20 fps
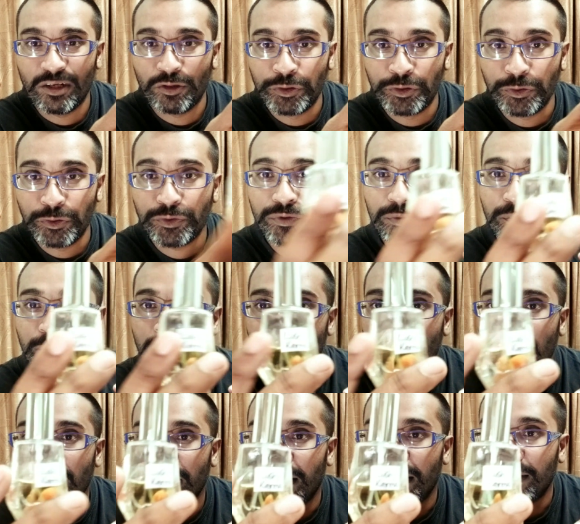juice
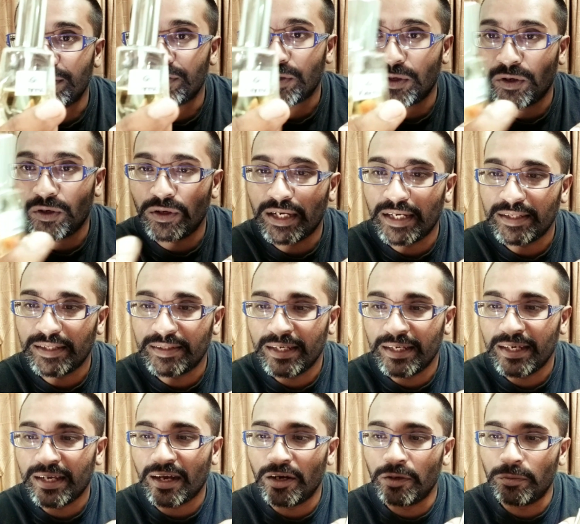is called I
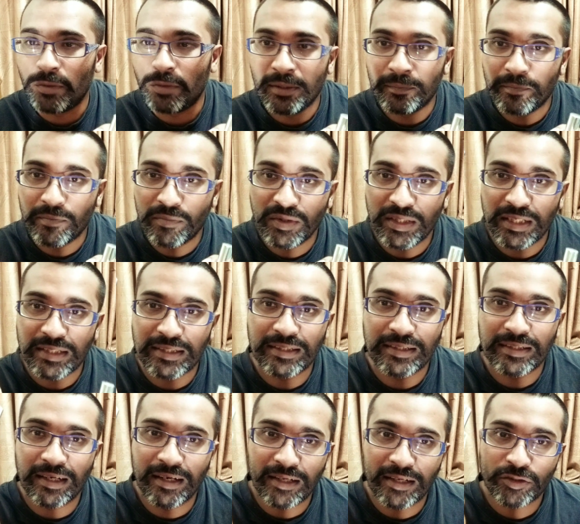think Karma this is
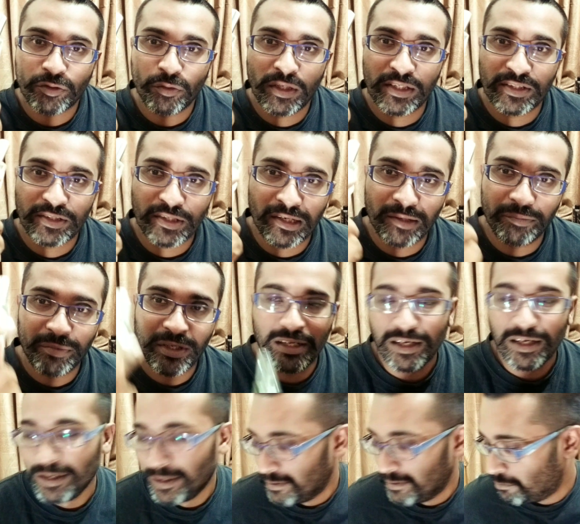the last one it's gonna be
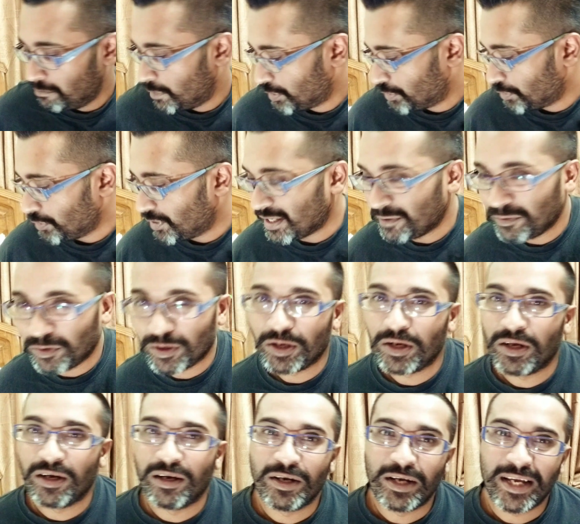but today I'm
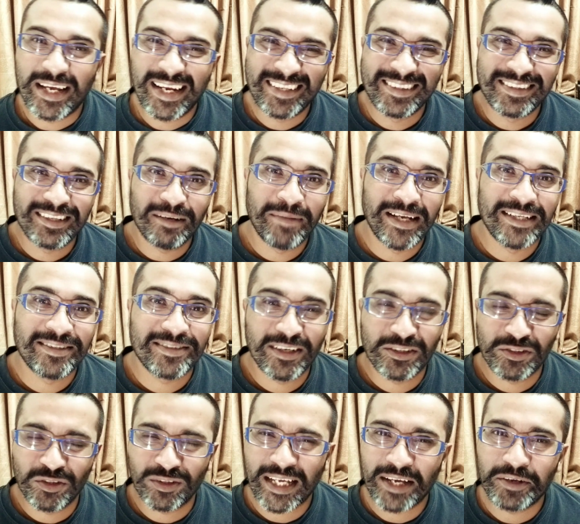gonna hit the
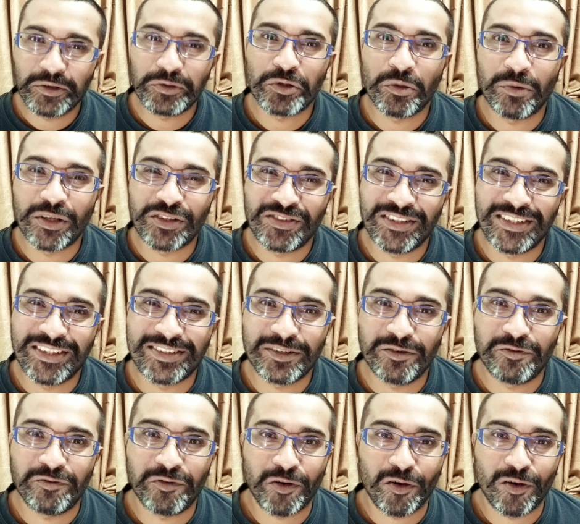Mancera so thank you so much
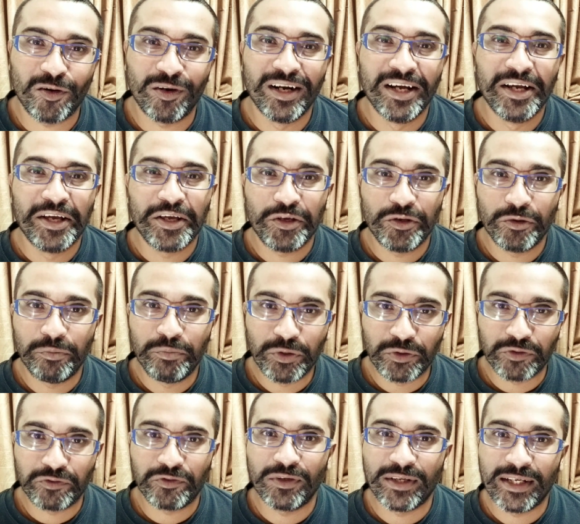sister for your
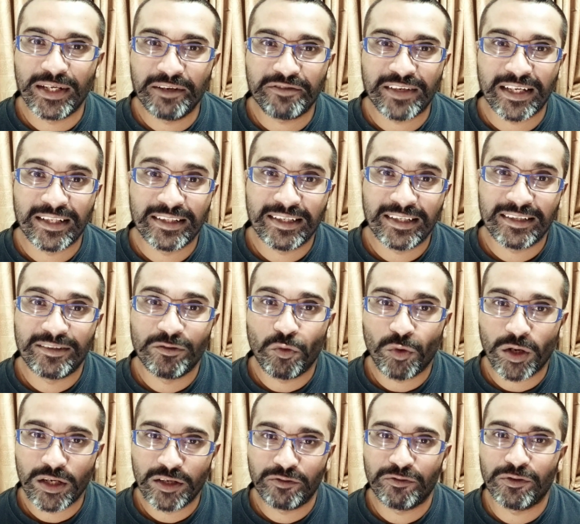beautiful gift and that
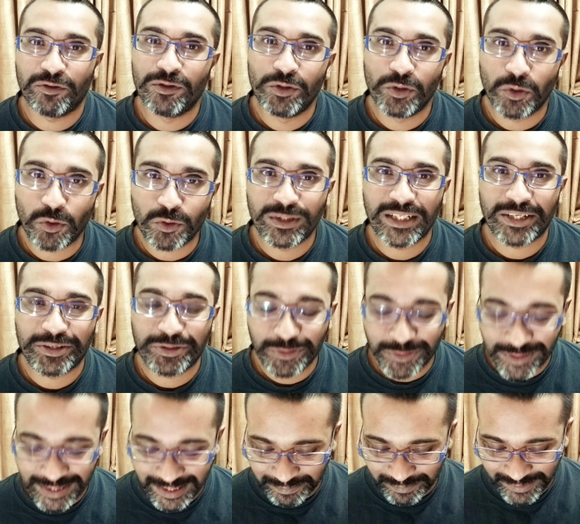wonderful note that you
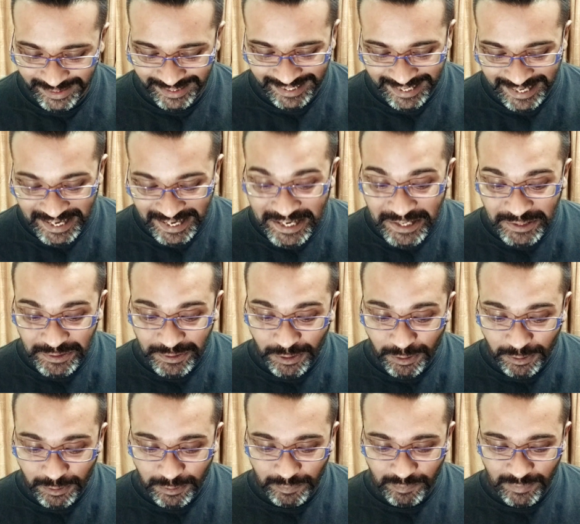sent me
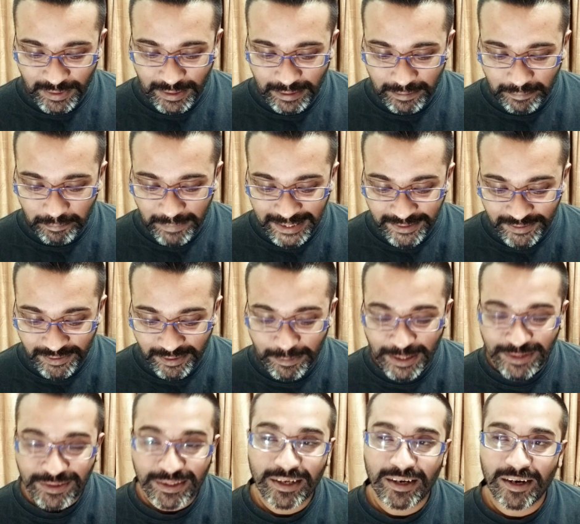so uh, Mancera
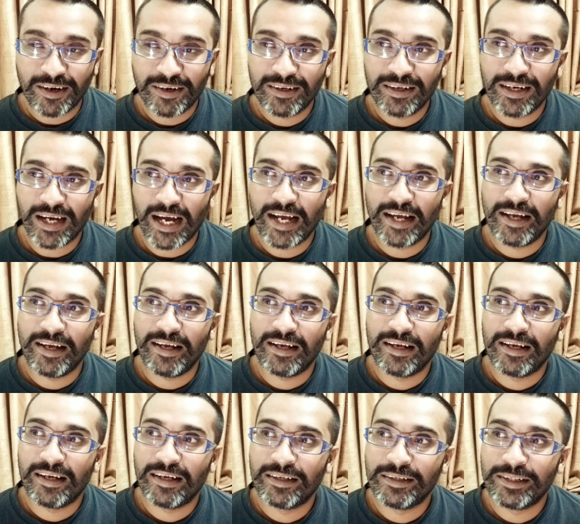Musky Garden I
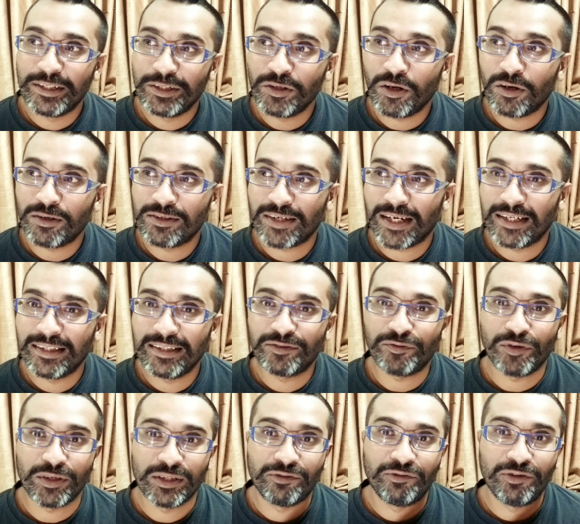did not try this
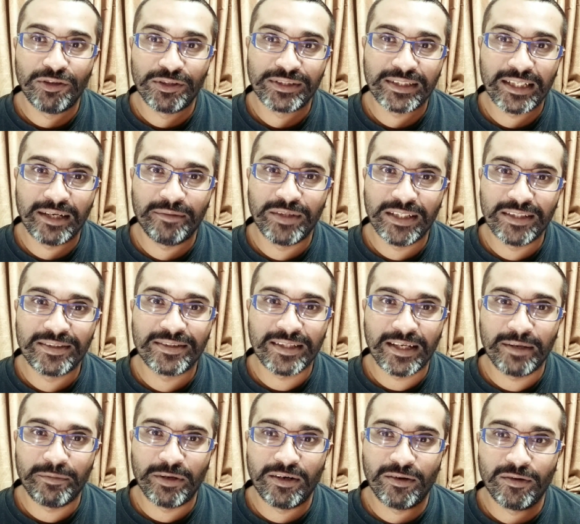for the first time this
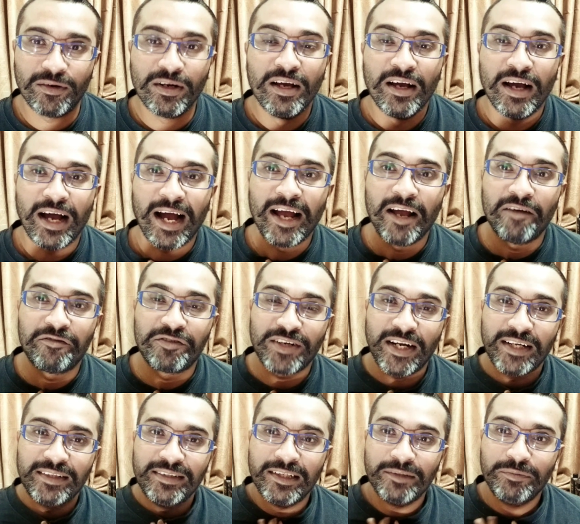time around I have
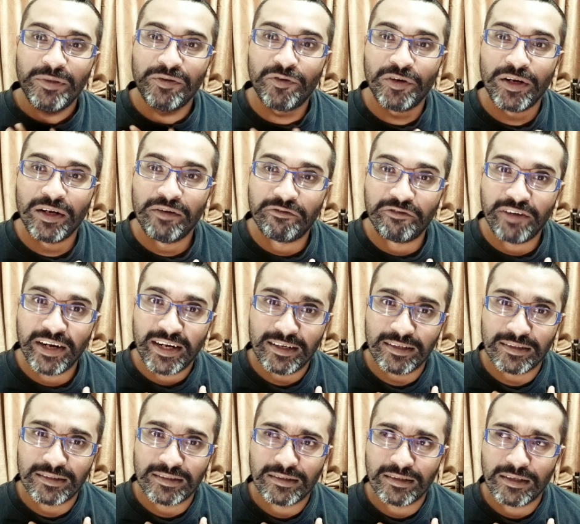tried this before in
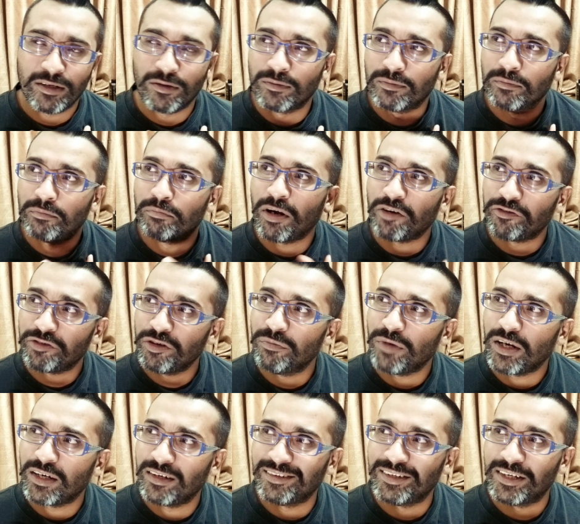fragrance now perfume
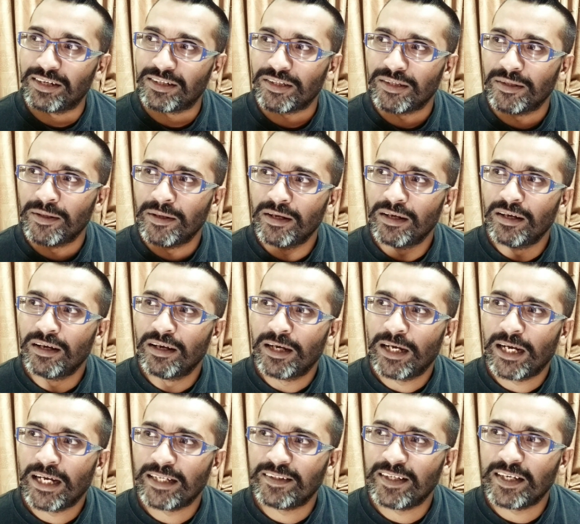Bangladesh
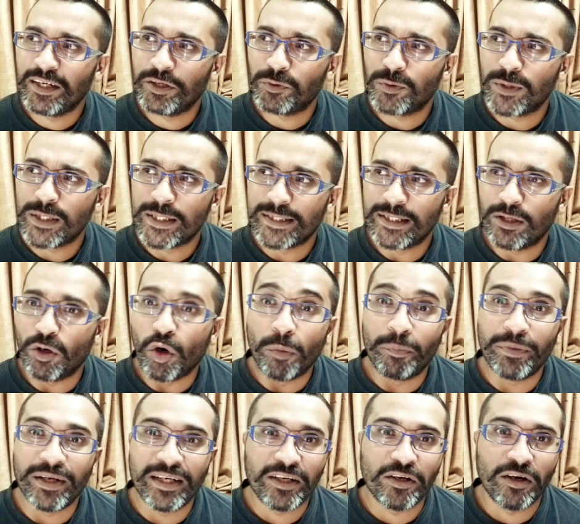I think it was the
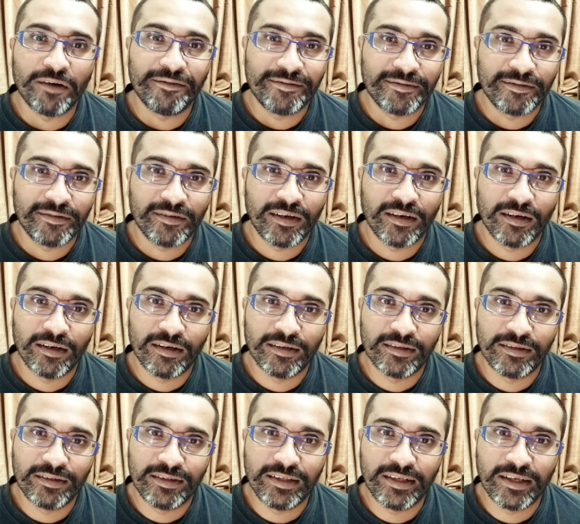opening of uh,
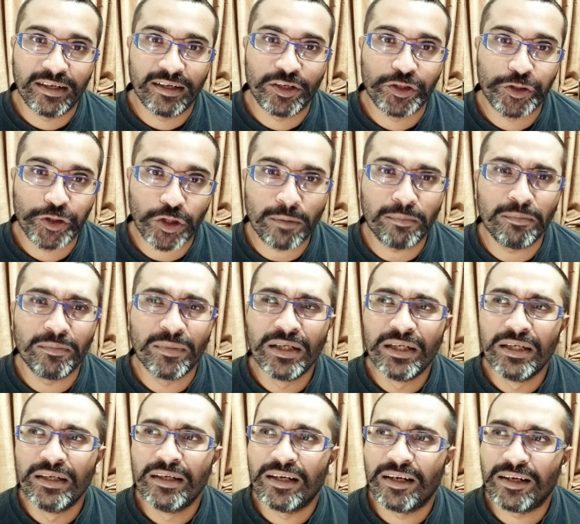their shop
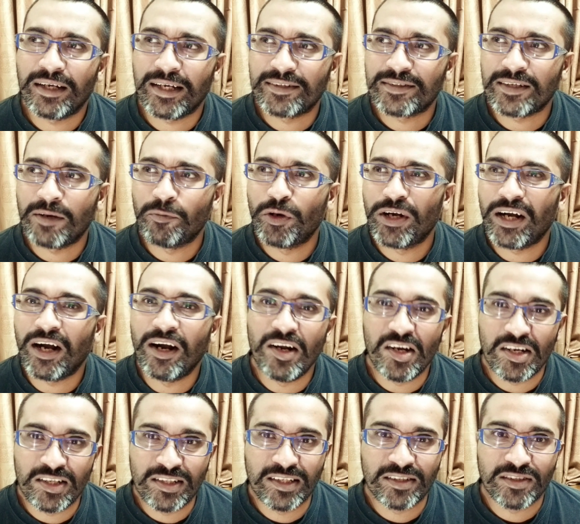like somewhere
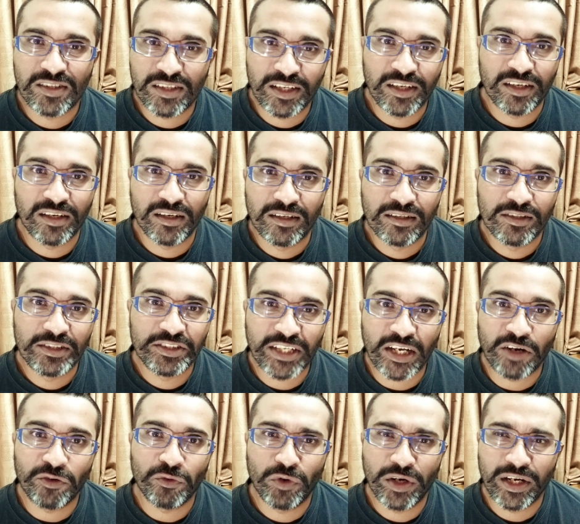early this year
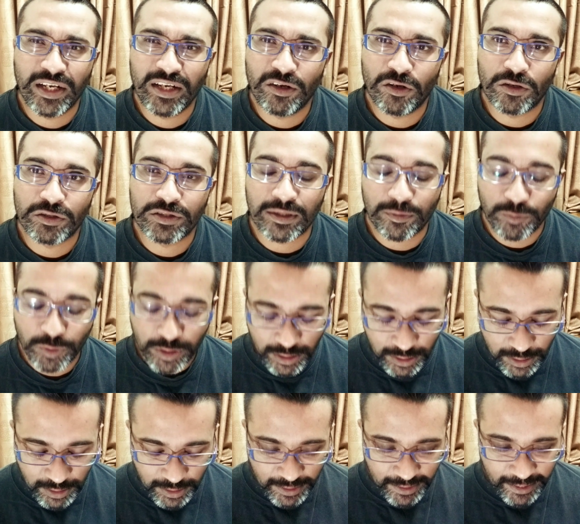January or somewhere
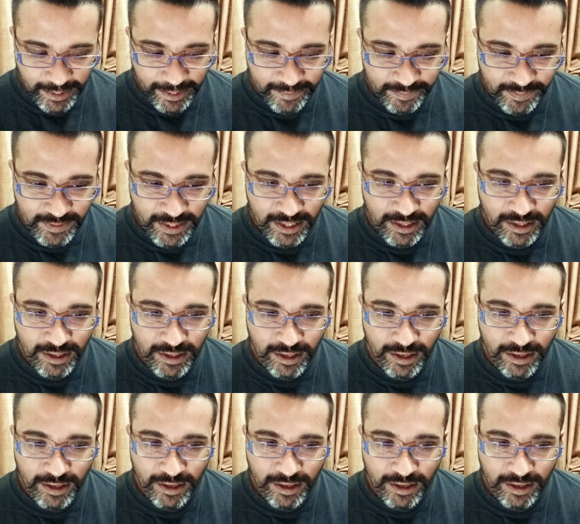and they